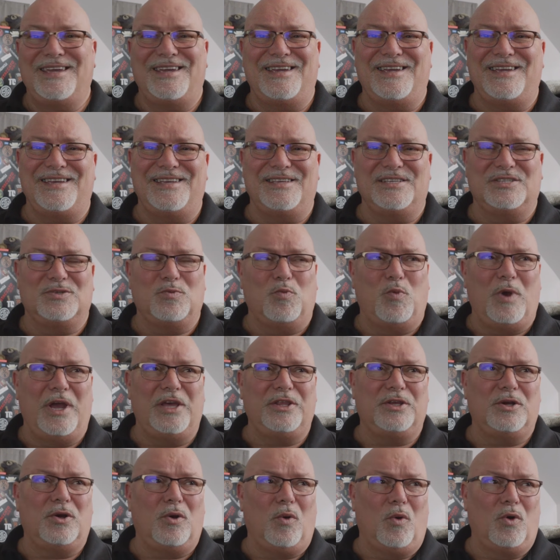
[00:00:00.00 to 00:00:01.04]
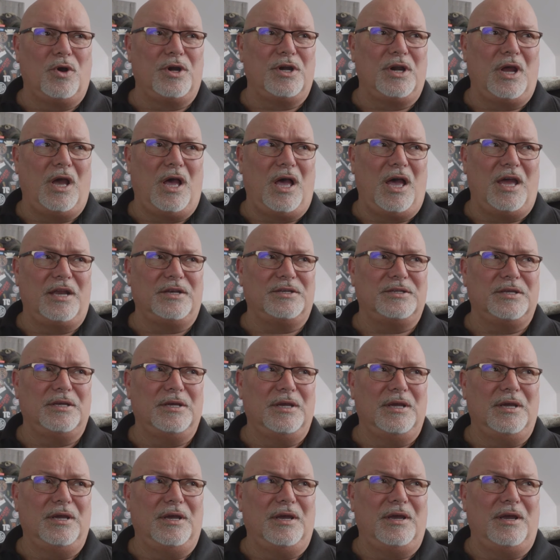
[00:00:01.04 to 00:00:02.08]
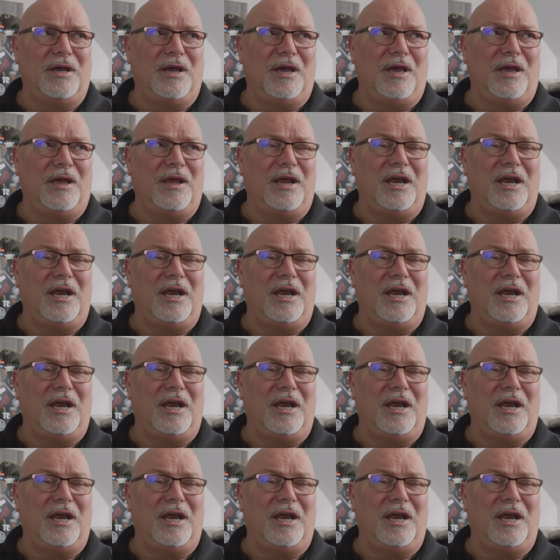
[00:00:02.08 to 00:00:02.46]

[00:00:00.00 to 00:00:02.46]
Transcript: is whether or not uh,